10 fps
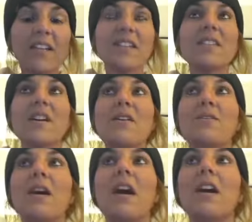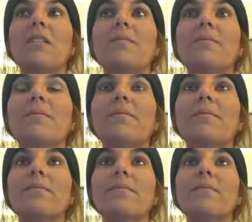So
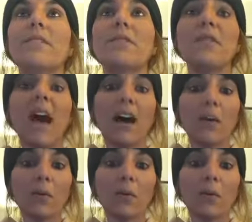yeah,